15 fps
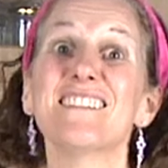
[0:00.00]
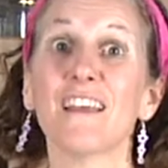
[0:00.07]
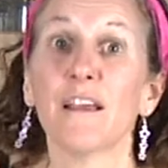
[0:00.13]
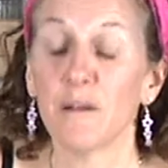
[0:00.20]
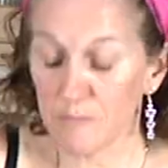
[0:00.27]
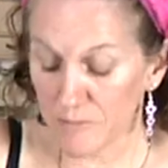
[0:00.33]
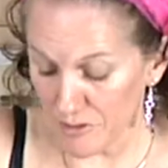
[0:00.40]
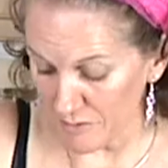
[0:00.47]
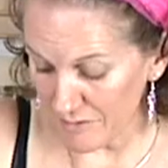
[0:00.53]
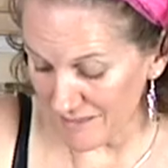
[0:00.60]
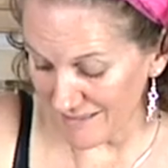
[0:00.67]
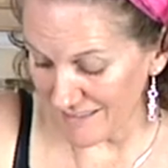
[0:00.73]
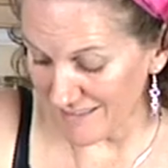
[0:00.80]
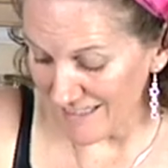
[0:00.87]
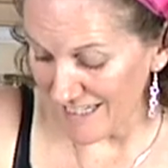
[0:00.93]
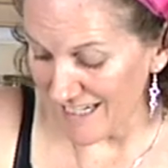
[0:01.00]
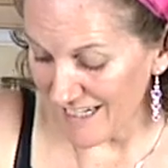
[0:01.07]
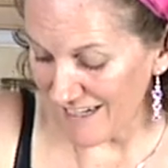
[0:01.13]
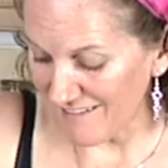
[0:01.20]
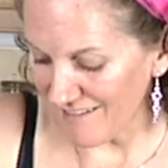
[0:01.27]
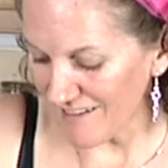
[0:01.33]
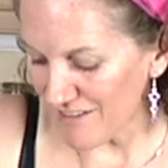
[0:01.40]
that I'm doing
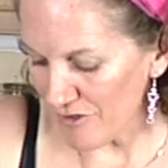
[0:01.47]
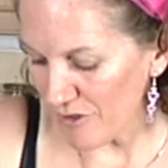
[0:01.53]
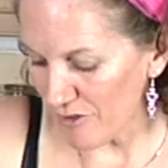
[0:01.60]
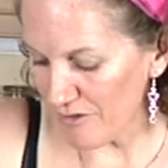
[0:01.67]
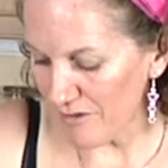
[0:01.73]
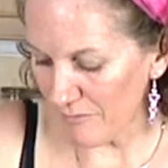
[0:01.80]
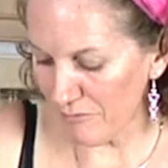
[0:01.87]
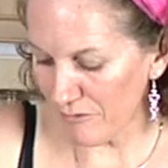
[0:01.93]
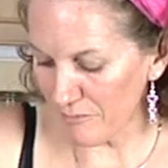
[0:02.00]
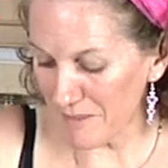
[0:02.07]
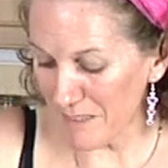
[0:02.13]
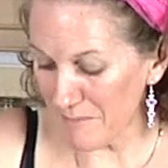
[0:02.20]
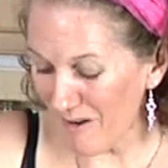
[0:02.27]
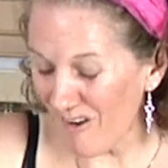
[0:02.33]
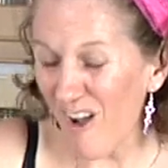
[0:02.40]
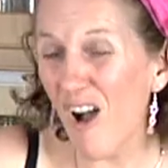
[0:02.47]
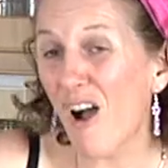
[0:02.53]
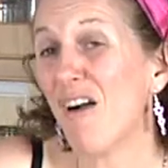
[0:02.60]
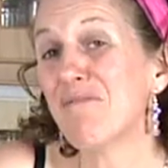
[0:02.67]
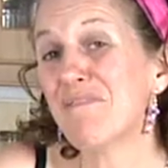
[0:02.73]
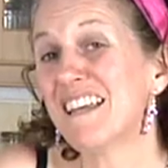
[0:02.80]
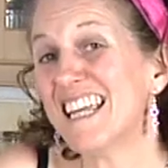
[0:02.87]
today, I know that probably about
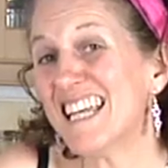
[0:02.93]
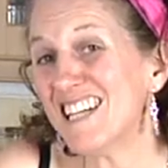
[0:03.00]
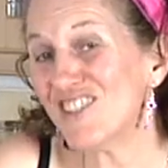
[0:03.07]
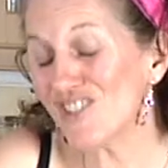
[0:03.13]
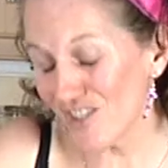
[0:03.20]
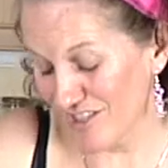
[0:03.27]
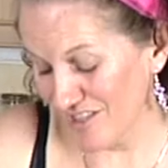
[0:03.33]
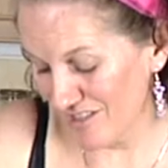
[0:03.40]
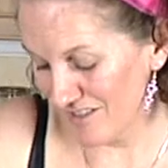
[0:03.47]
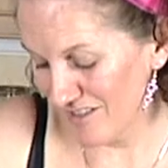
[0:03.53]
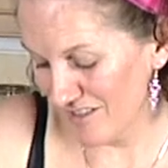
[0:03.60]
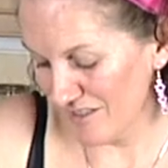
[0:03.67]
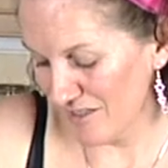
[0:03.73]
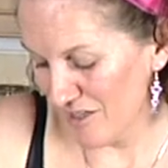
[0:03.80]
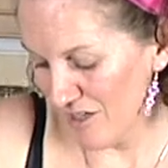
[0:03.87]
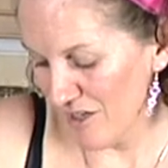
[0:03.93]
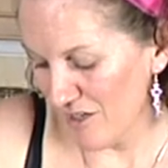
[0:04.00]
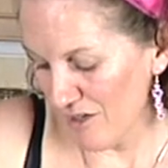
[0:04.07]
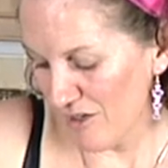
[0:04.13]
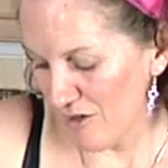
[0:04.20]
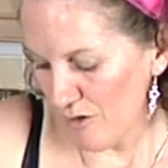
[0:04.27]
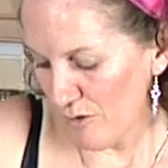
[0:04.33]
1/2 inch
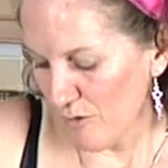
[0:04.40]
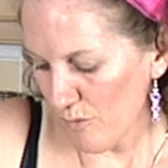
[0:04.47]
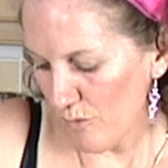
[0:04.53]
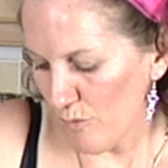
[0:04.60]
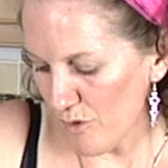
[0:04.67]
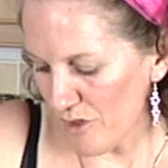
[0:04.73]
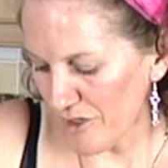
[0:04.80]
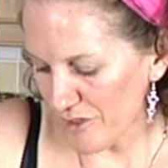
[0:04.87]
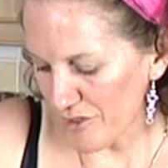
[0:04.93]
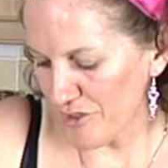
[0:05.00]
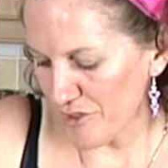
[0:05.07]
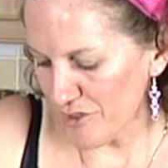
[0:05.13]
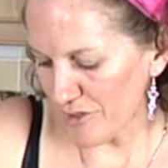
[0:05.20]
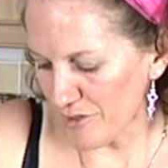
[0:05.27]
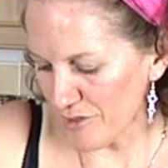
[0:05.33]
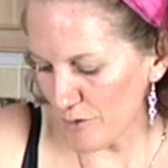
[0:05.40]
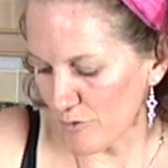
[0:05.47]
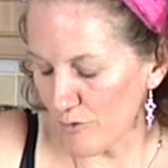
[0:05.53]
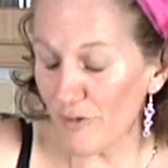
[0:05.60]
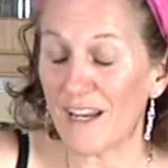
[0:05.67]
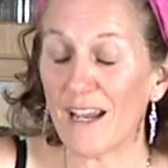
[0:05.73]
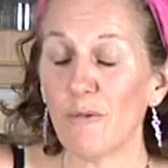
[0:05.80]
works just a
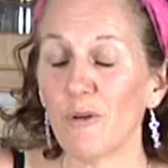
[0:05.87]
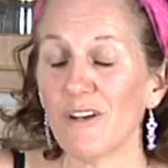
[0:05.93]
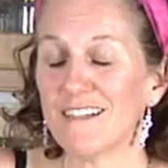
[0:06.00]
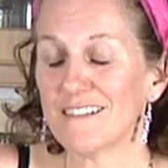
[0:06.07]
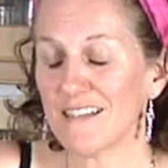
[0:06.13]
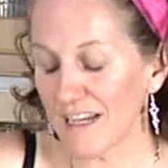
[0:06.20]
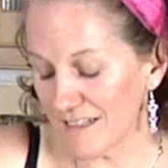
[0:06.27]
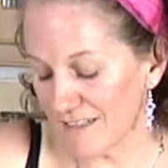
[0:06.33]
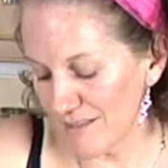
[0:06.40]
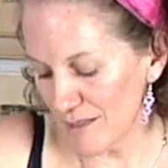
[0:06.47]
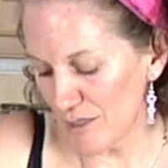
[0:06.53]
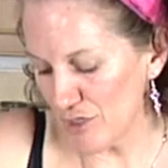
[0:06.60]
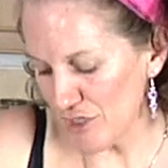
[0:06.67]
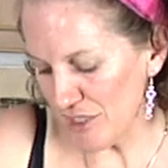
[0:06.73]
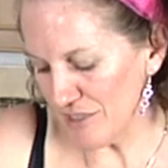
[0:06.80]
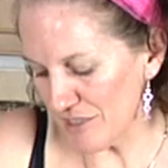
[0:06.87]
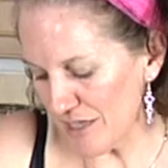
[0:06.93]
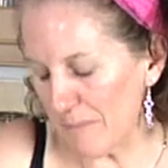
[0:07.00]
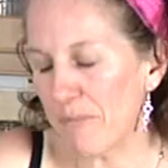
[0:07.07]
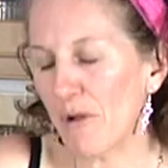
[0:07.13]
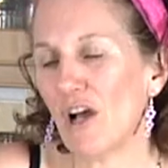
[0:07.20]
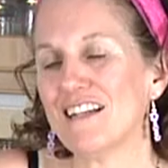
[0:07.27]
treat. I want to taste the
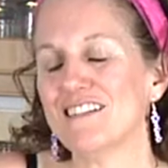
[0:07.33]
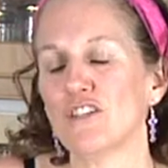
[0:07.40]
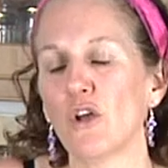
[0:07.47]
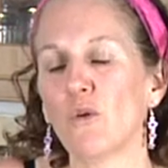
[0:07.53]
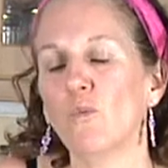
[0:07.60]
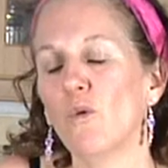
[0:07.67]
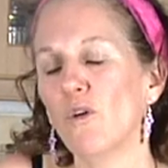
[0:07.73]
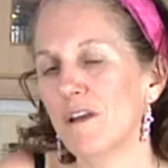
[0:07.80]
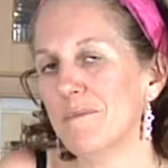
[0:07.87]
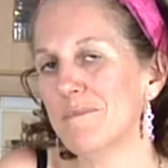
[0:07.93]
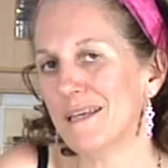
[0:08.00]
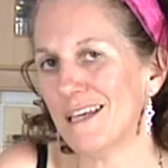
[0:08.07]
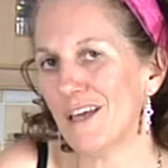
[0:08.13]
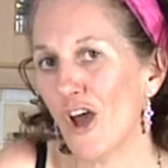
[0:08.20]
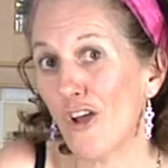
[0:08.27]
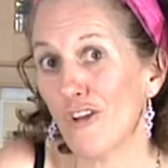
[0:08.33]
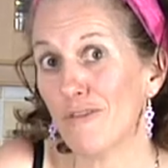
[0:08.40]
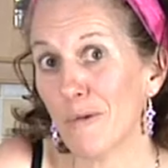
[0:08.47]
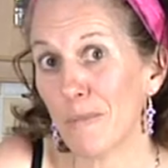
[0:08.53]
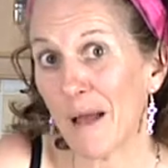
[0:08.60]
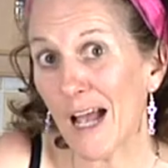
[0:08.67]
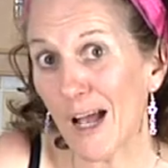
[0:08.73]
ginger, but I don't want to be
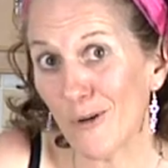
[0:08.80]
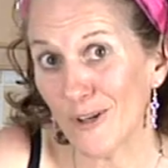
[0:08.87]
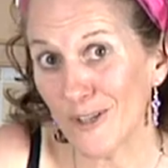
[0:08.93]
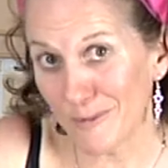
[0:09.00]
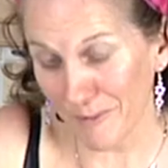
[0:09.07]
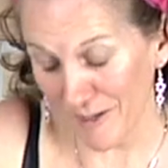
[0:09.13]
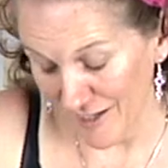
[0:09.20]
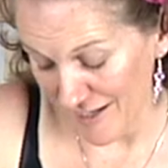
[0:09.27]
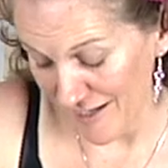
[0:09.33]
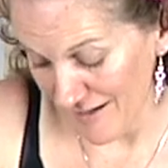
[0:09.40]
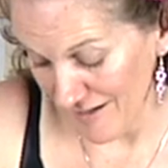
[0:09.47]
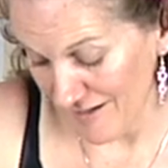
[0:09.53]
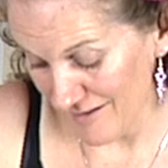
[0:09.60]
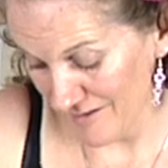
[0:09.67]
overpowered by it.